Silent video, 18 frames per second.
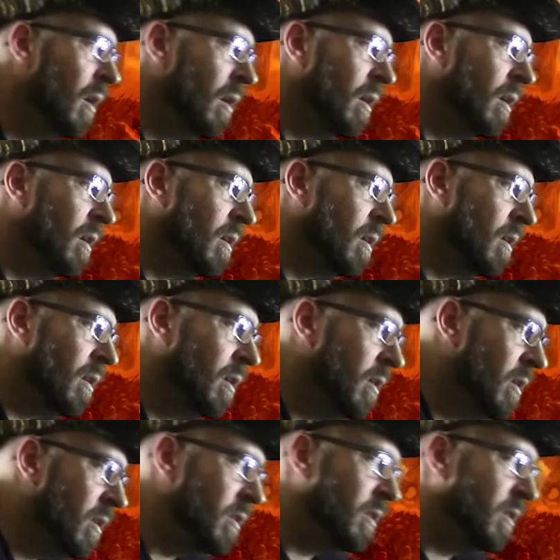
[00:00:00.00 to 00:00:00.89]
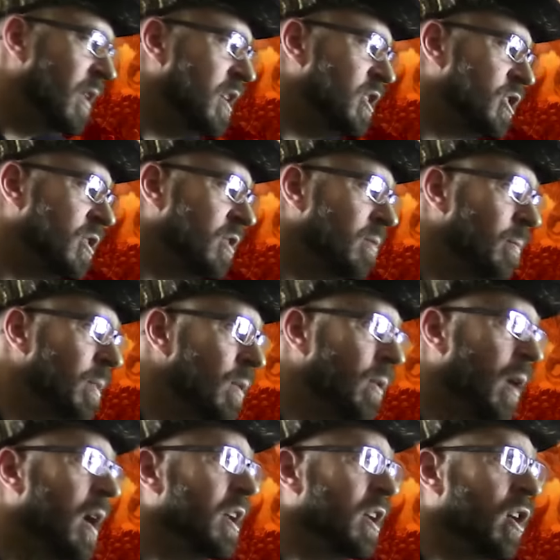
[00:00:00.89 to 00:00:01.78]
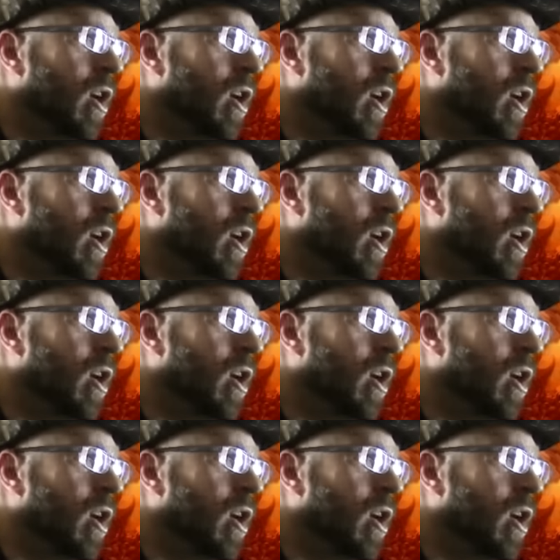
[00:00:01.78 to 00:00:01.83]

uh, they shouldn't be writing